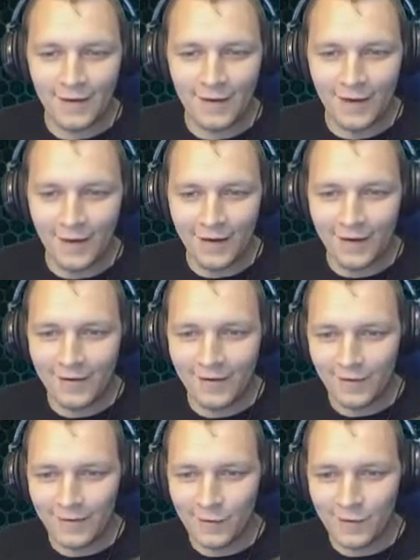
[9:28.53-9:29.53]
Yeah,
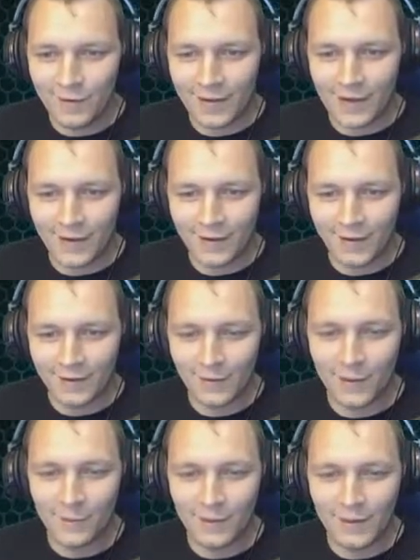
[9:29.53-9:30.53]
it's so retarded,
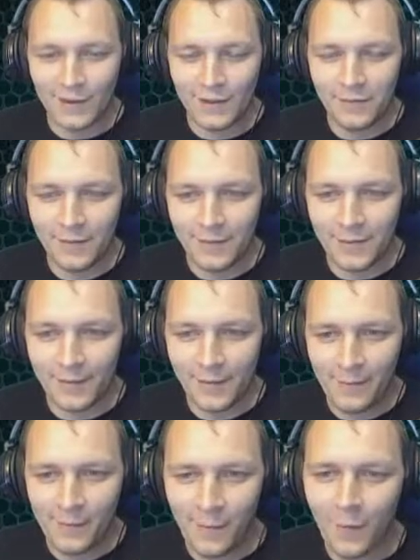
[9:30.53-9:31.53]
it's unbelievable. I
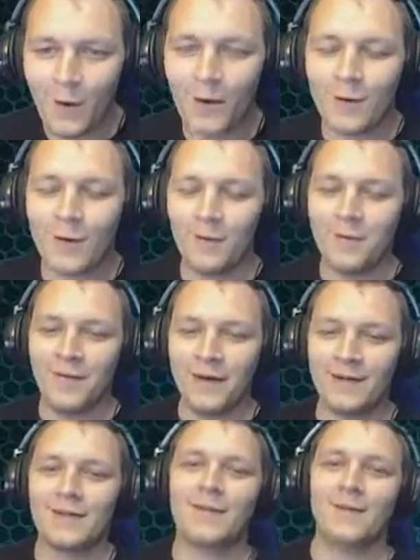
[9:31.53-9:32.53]
mean, what
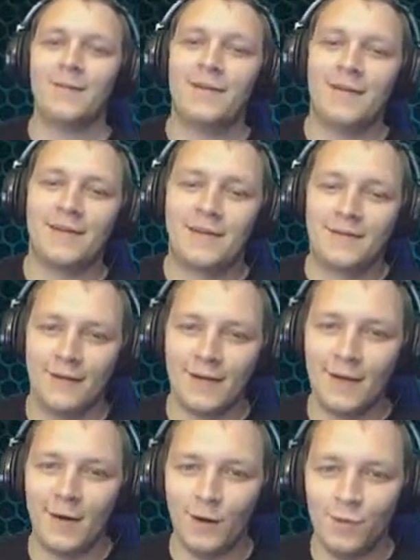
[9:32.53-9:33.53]
convinced them to,
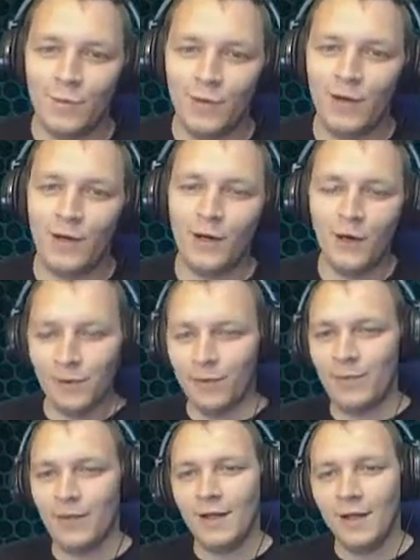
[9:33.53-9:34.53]
you know, put it
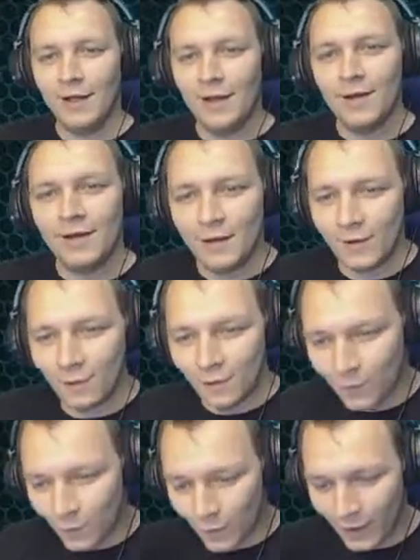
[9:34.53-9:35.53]
up
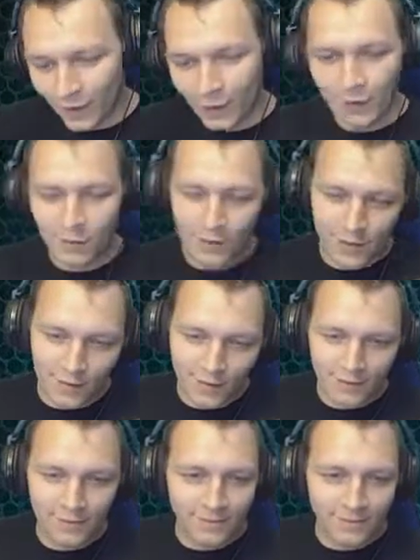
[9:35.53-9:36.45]
on Windows?